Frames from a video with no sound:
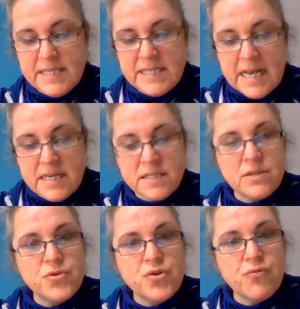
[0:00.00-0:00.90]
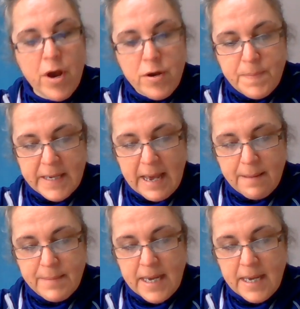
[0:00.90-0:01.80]
its tentacles groping
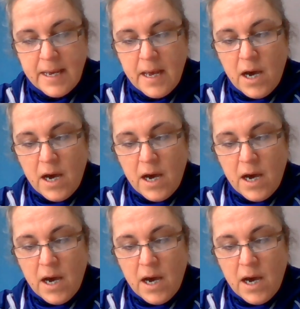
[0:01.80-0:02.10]
at me.